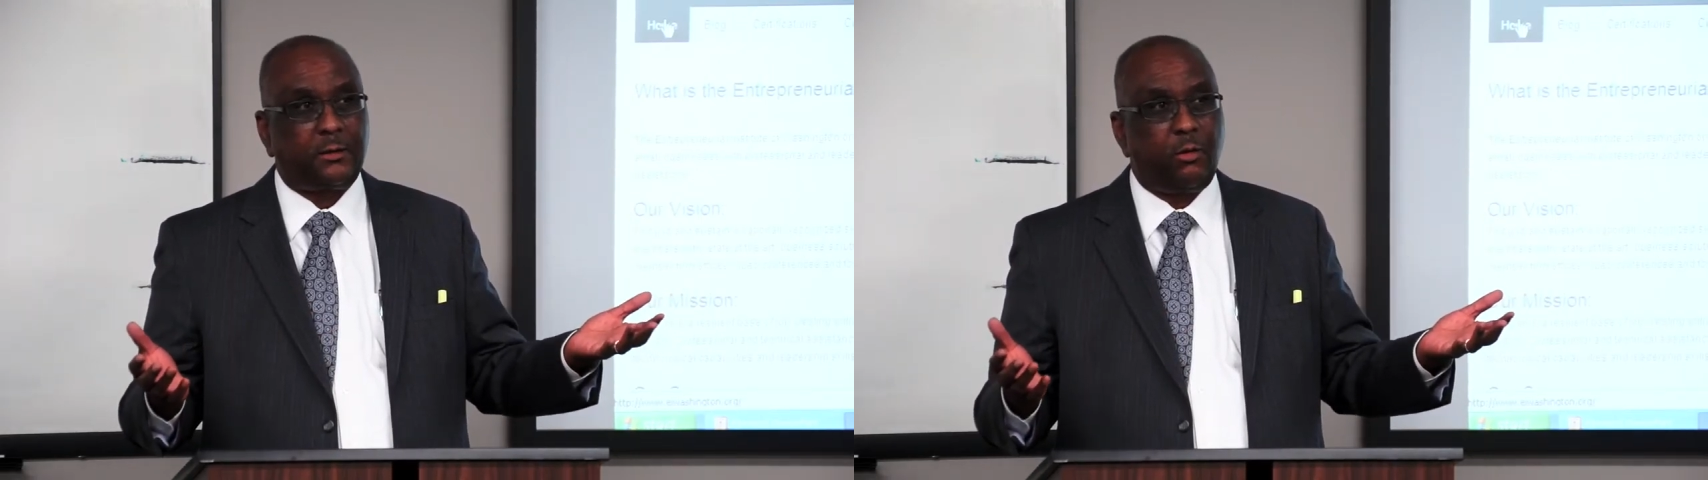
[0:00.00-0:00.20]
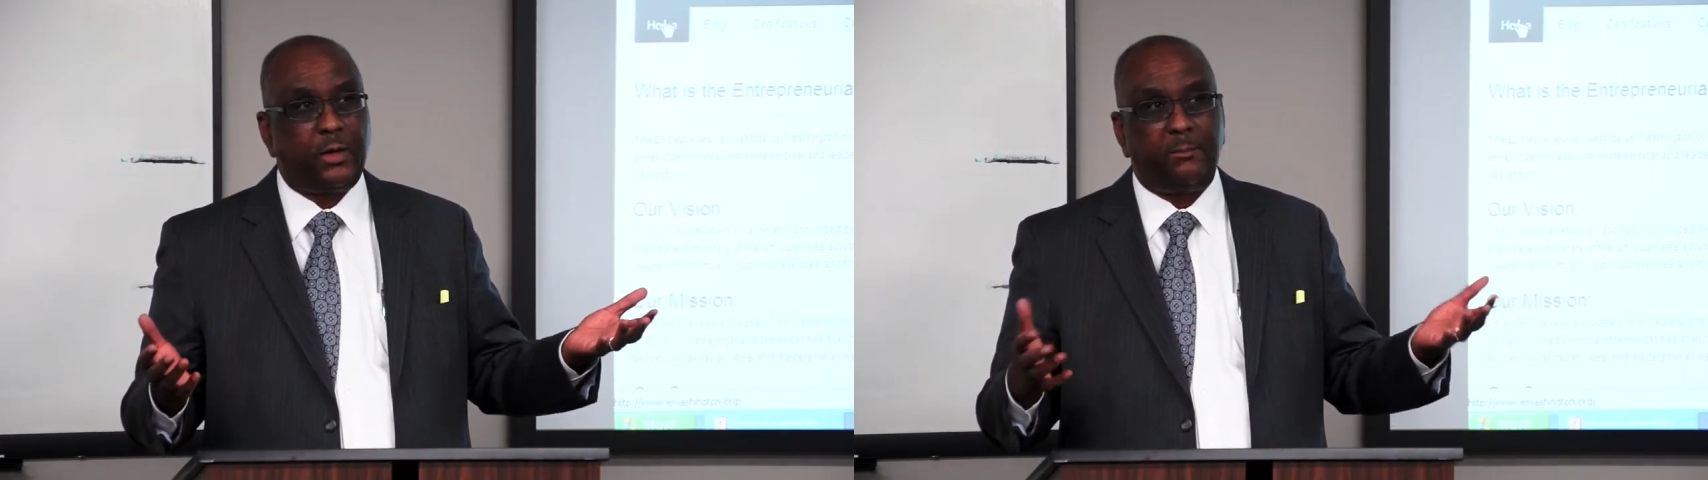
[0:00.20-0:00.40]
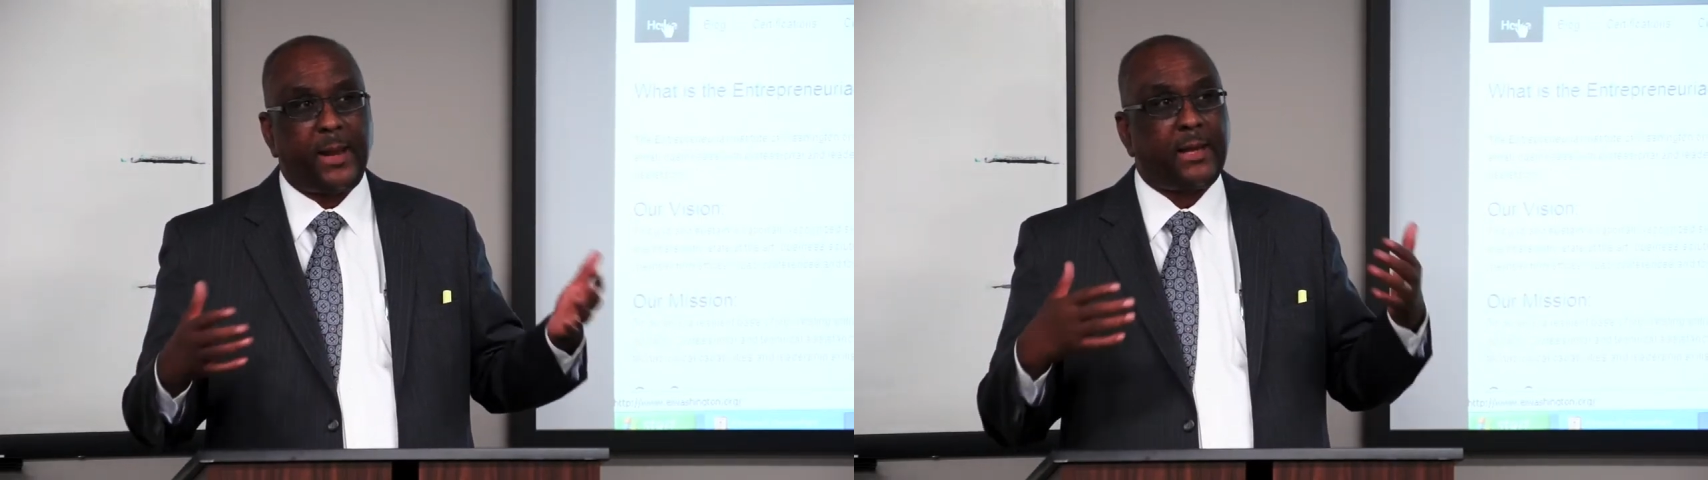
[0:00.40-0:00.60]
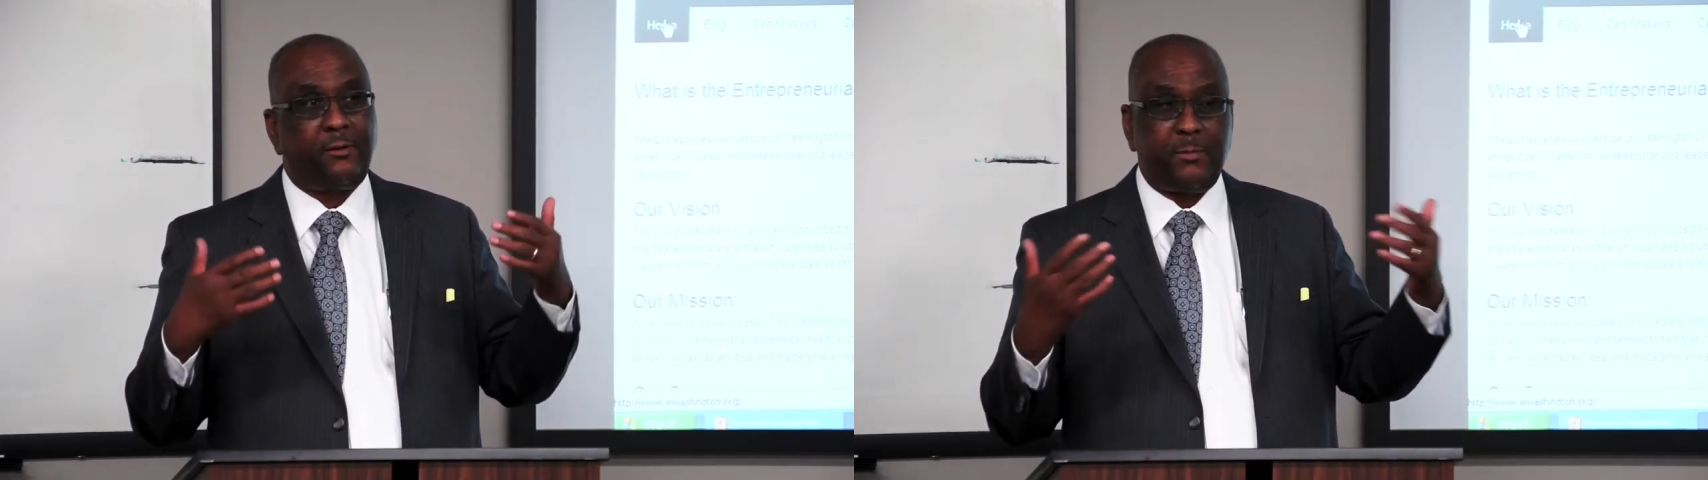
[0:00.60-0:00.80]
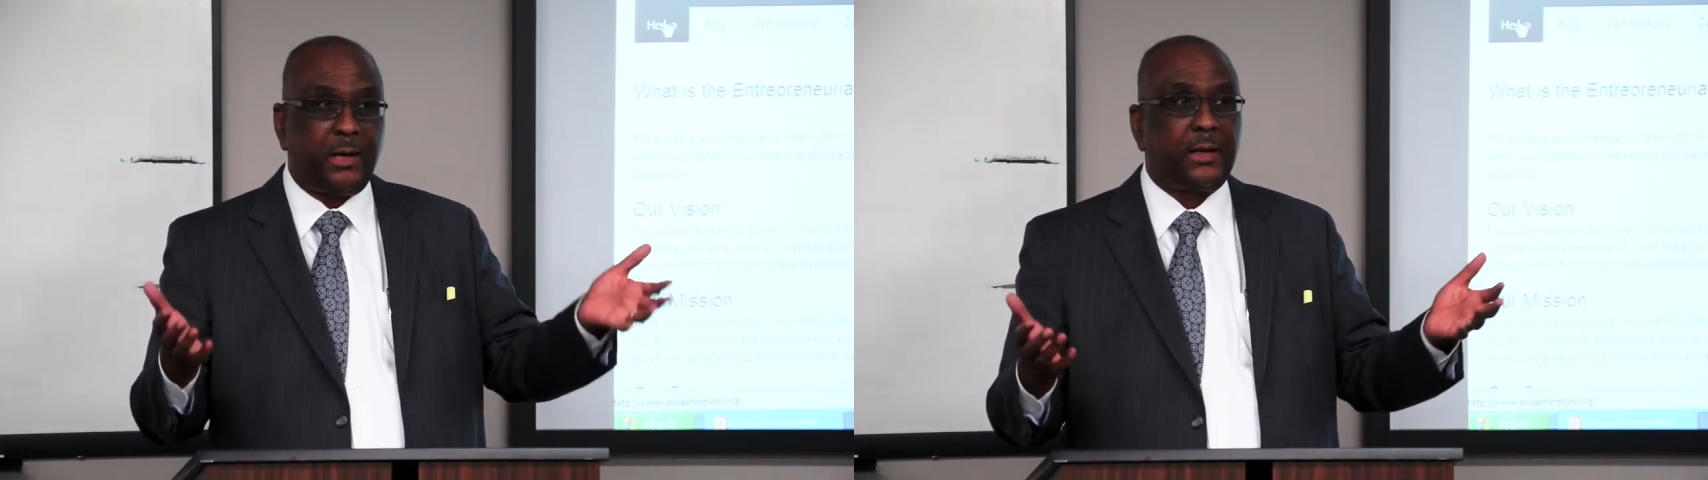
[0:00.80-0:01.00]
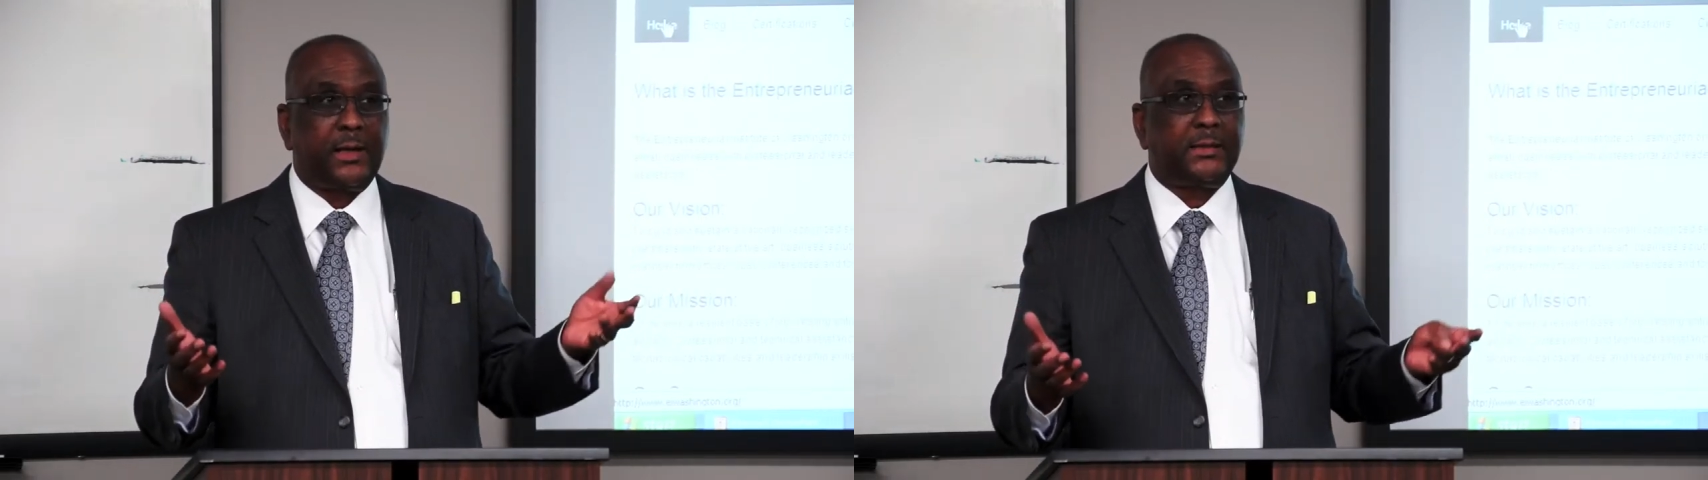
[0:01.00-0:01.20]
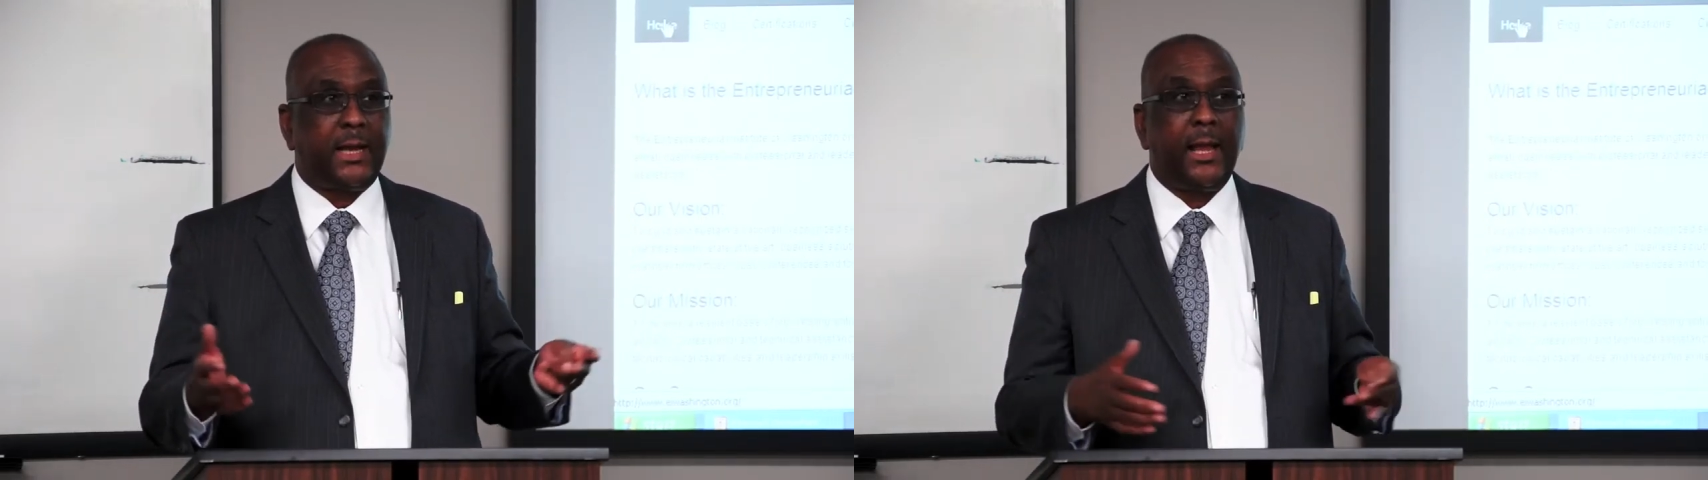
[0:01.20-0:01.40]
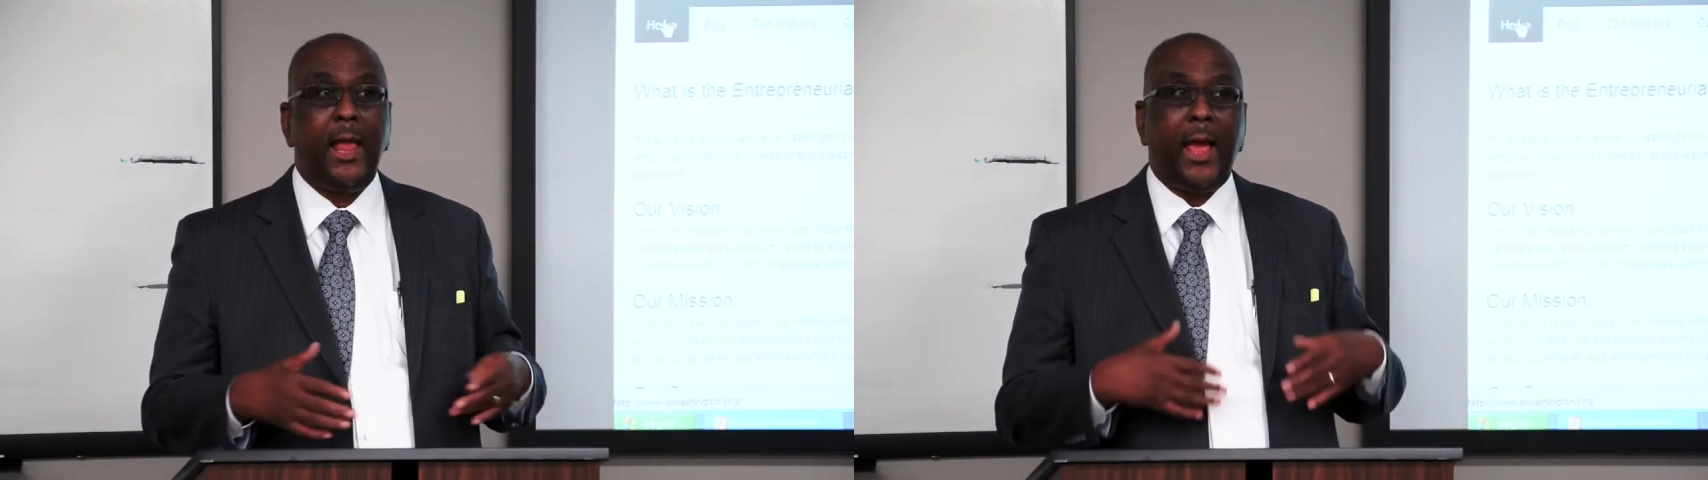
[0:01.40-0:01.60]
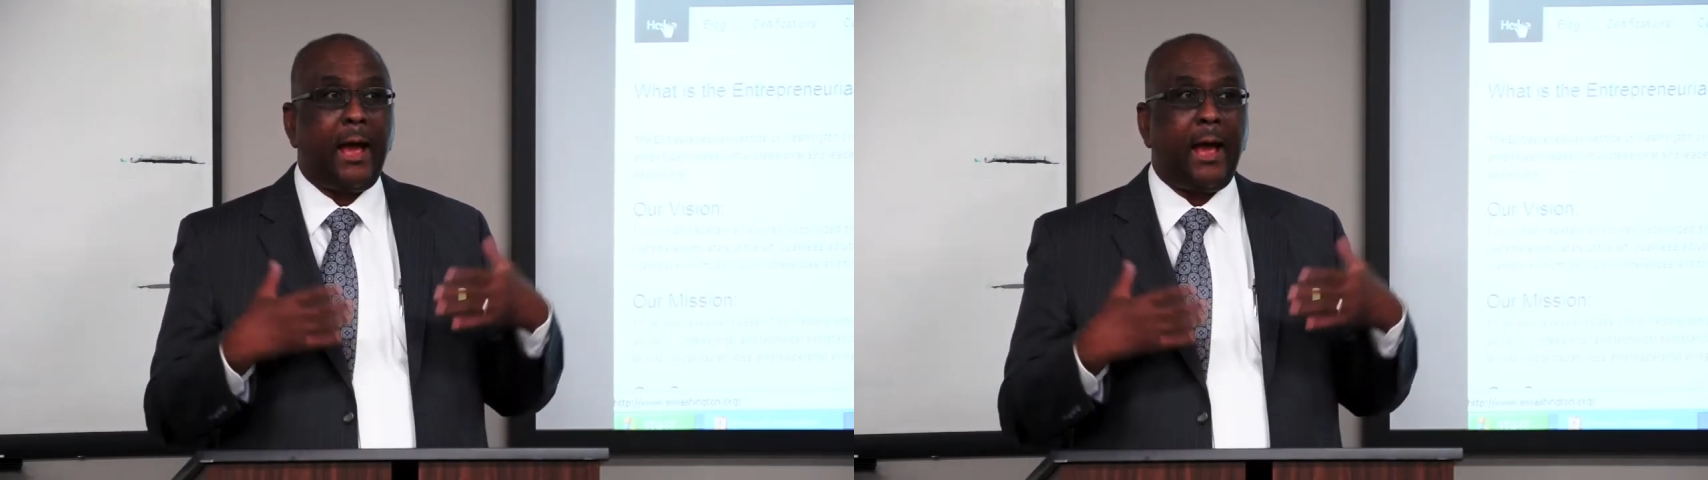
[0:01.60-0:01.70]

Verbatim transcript: going to Bank of America and saying,